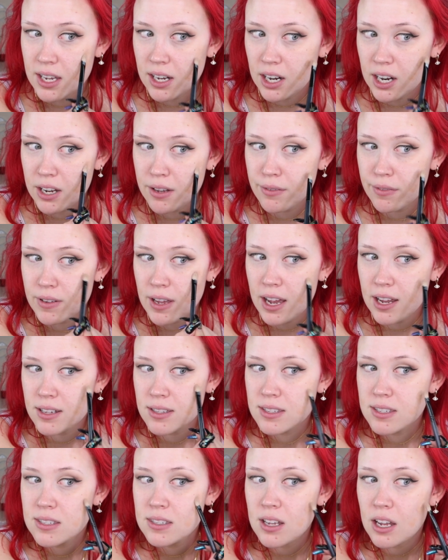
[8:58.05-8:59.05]
and I've
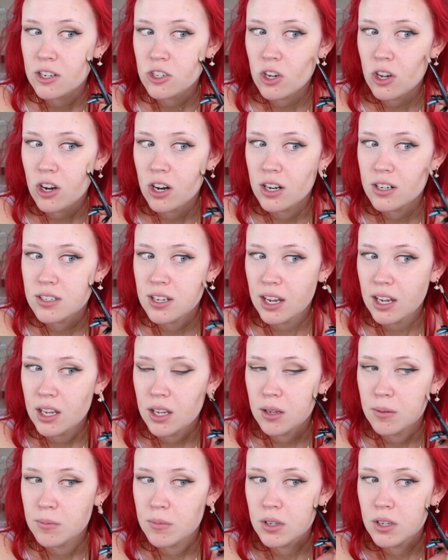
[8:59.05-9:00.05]
had such a hard
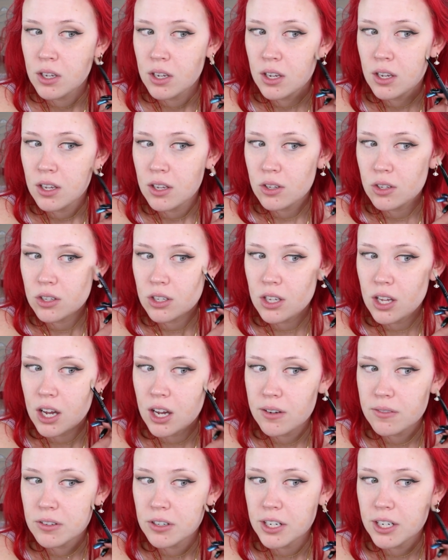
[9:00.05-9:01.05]
time
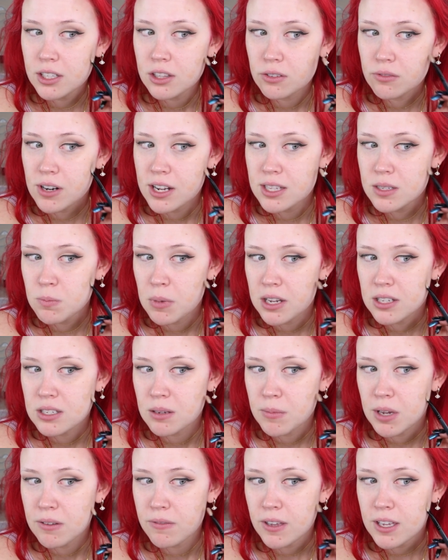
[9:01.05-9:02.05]
covering the red spots on my